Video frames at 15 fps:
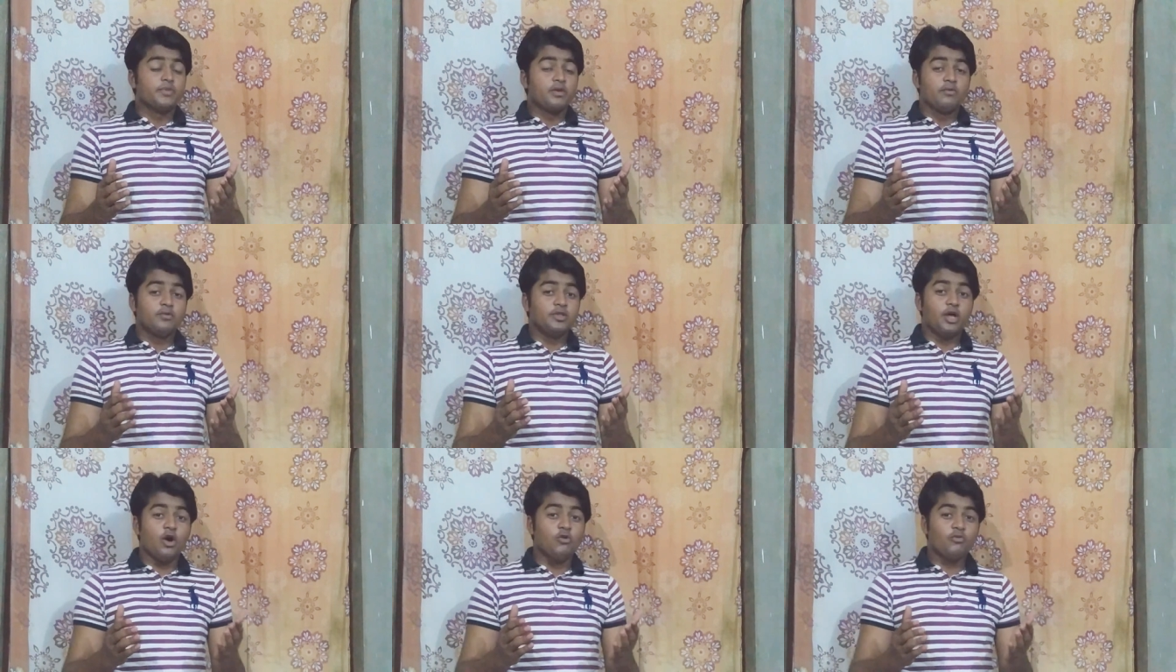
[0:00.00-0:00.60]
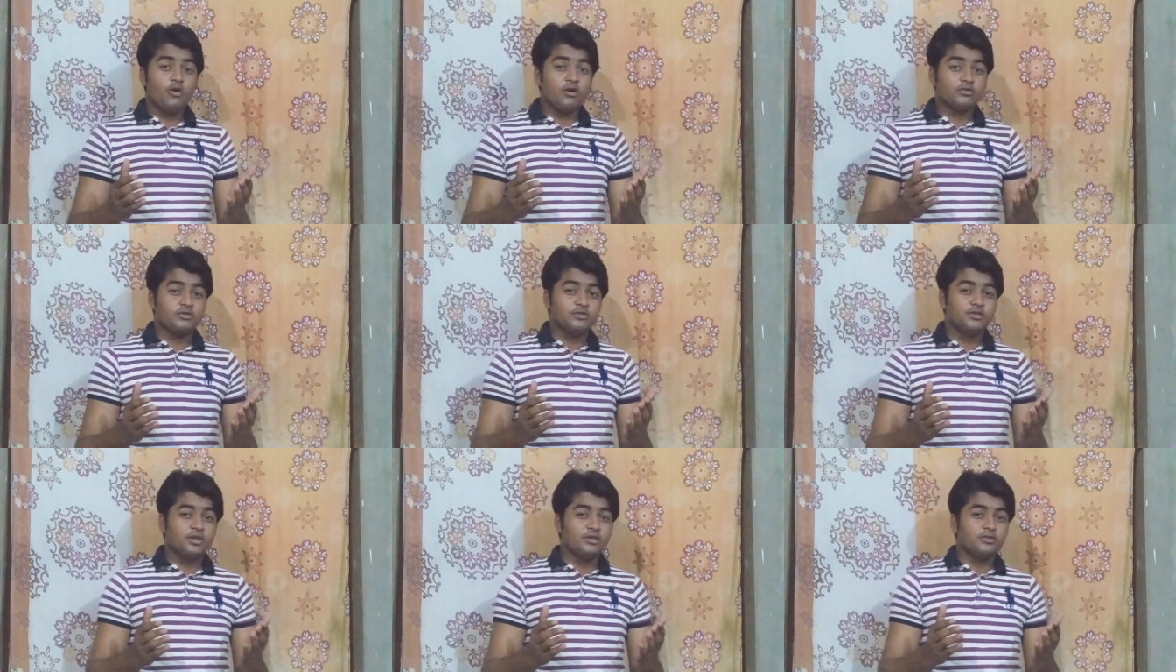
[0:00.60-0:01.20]
without
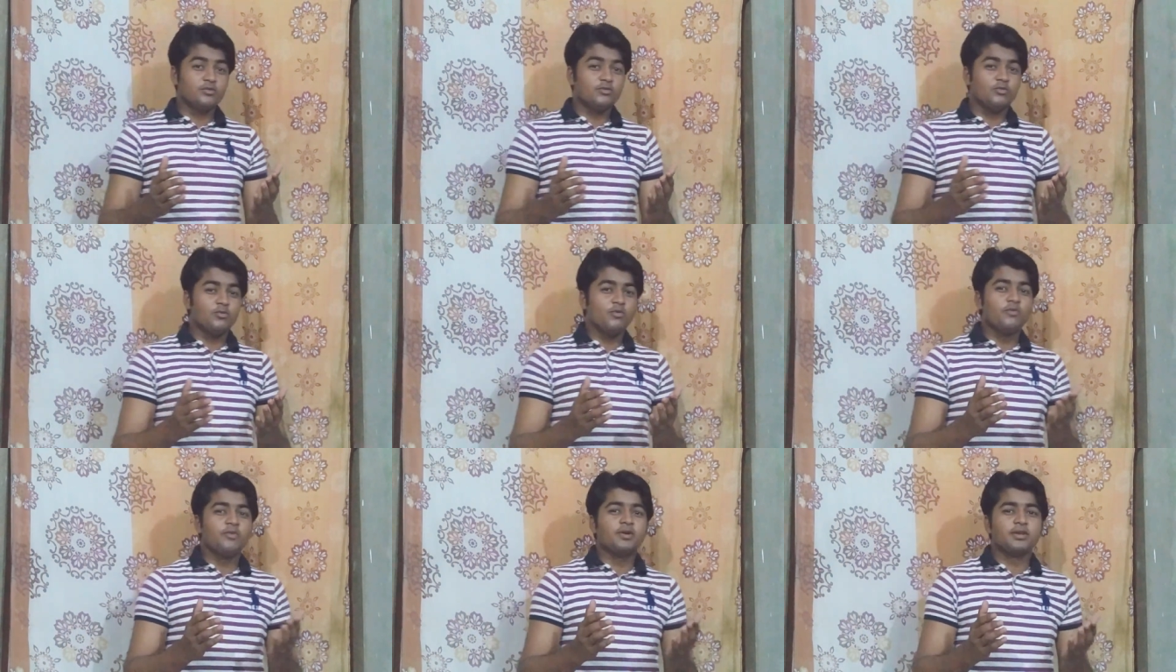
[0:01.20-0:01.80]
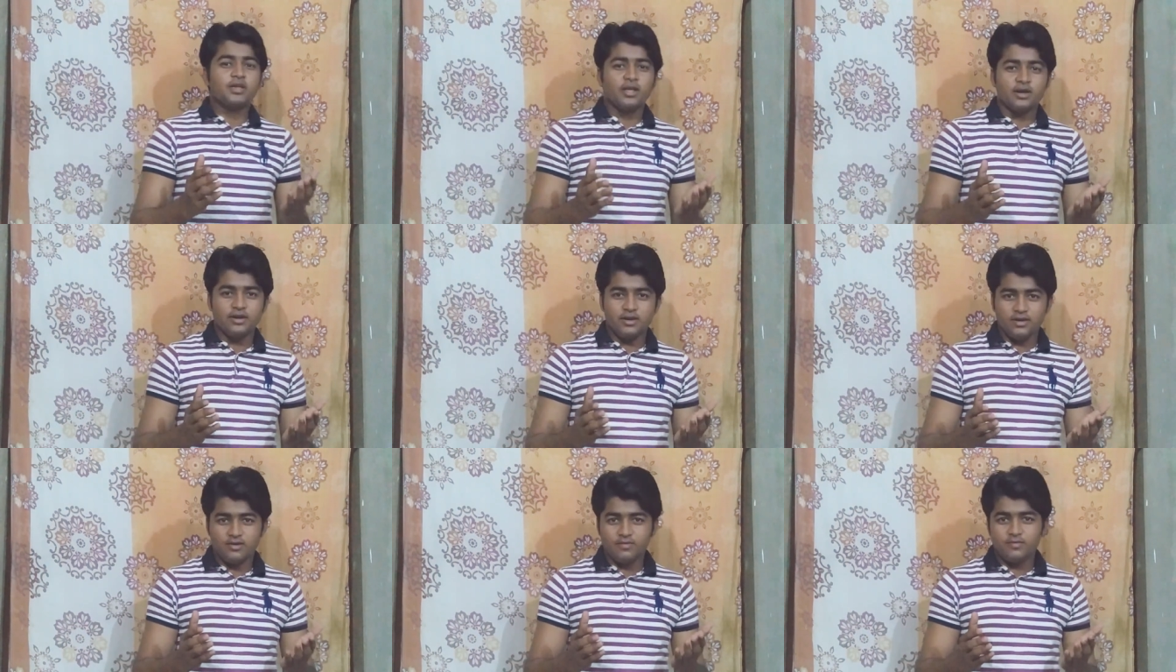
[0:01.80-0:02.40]
oxygen no one can
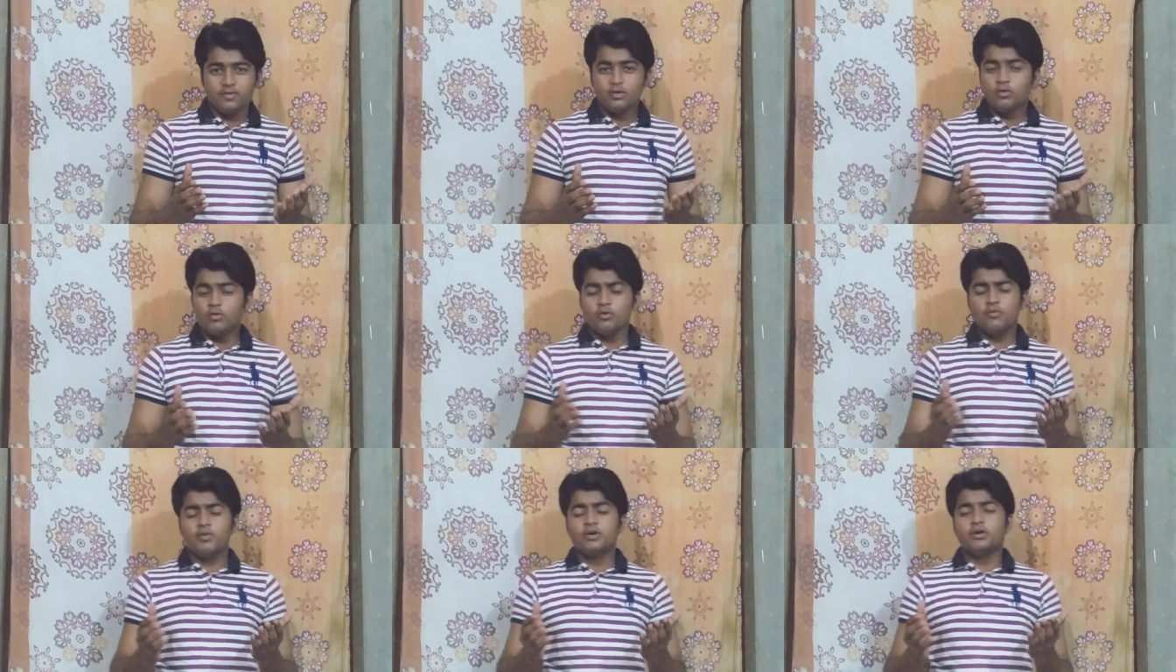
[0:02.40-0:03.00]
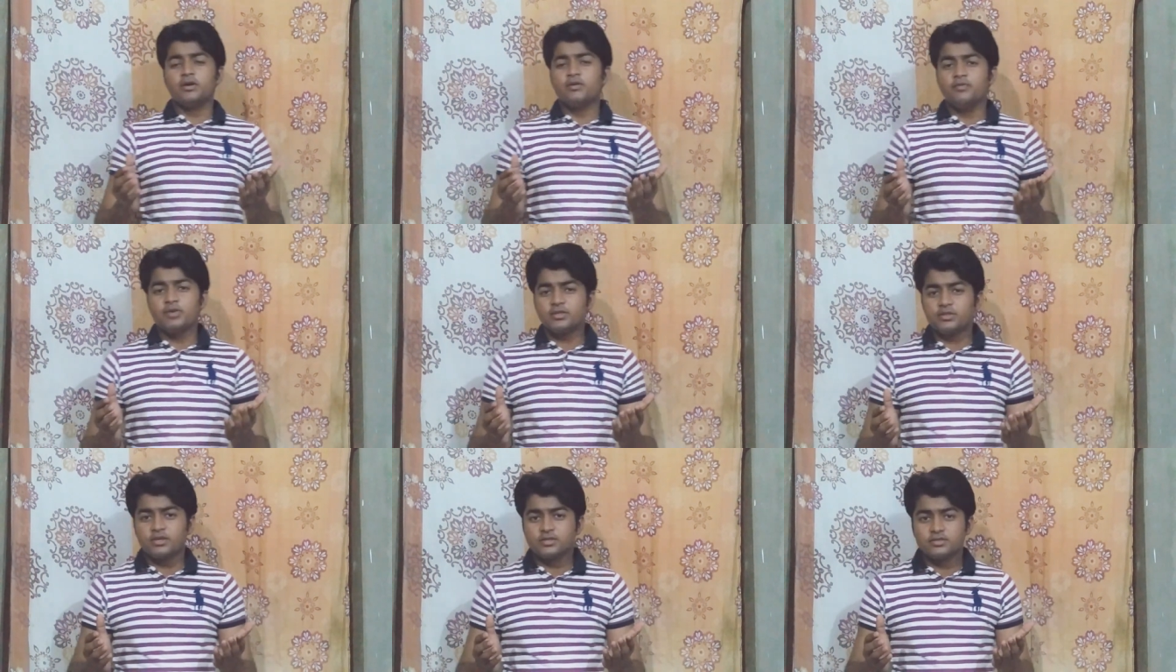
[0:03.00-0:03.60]
live, no one
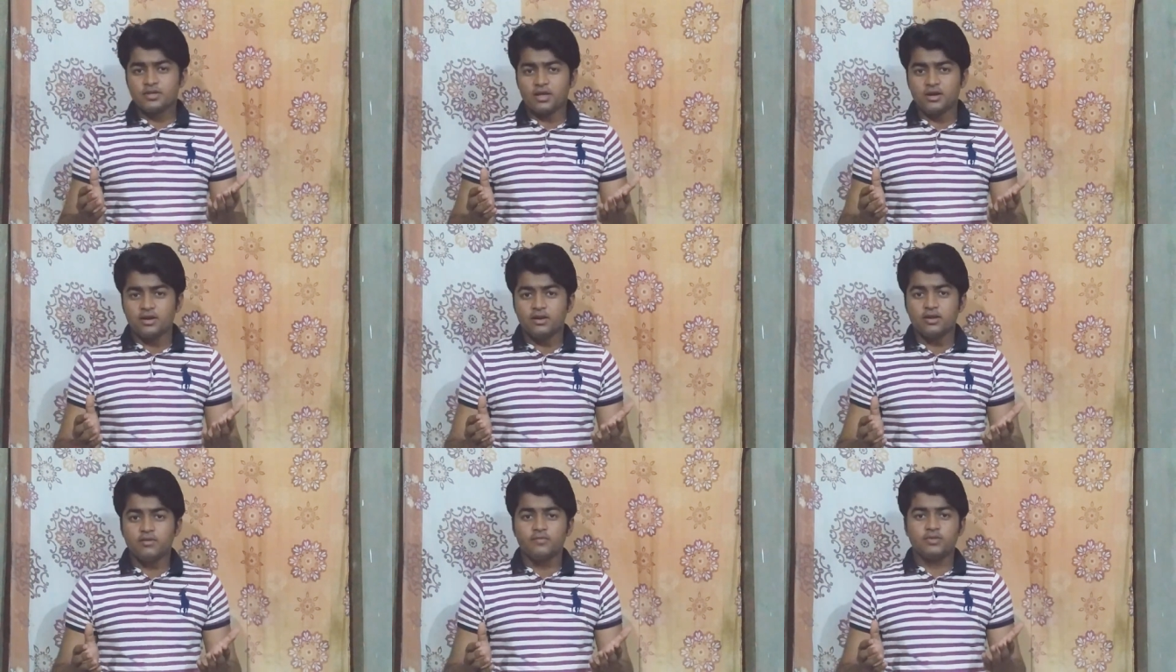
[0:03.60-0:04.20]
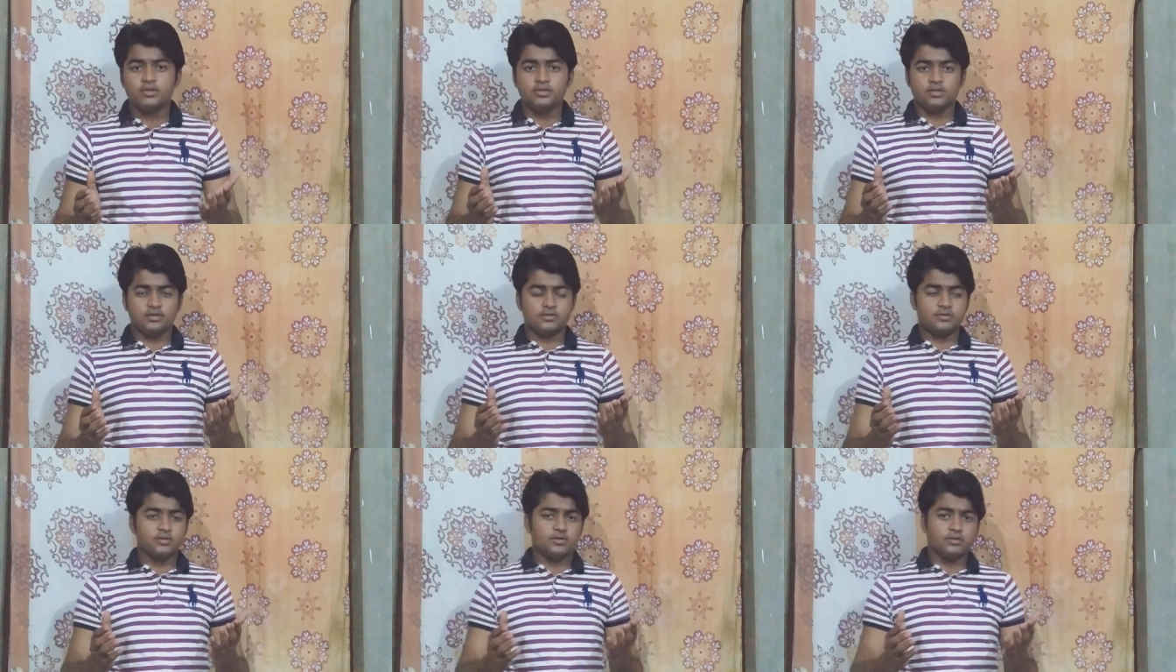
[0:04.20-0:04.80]
living things can live in
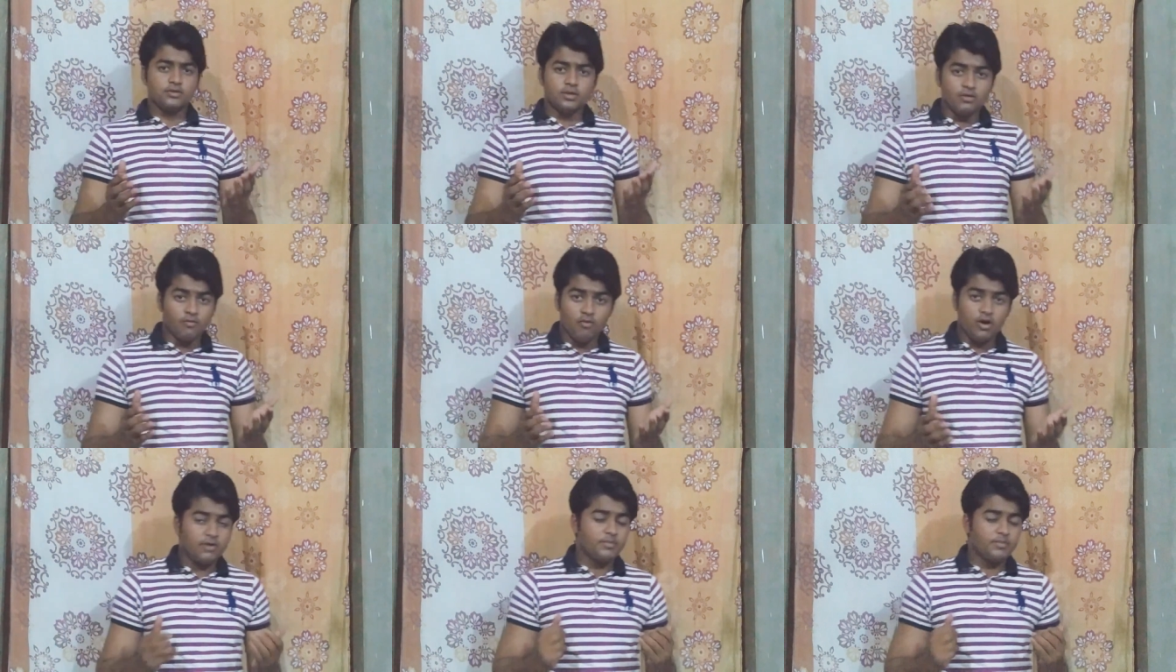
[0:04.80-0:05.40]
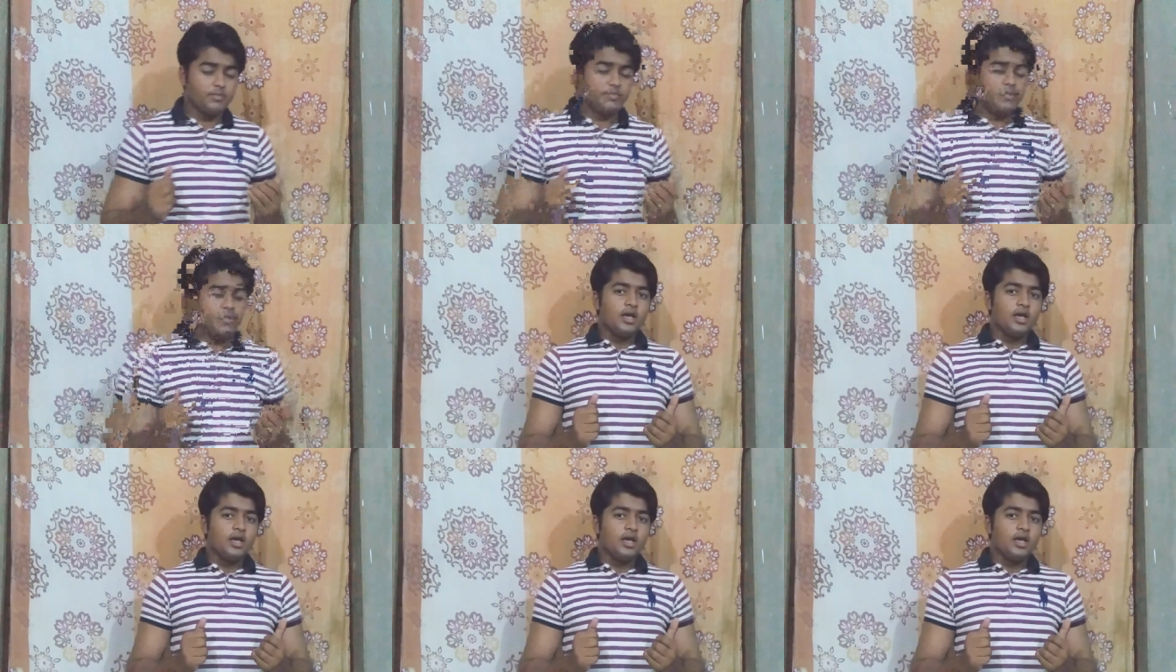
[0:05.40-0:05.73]
this environment.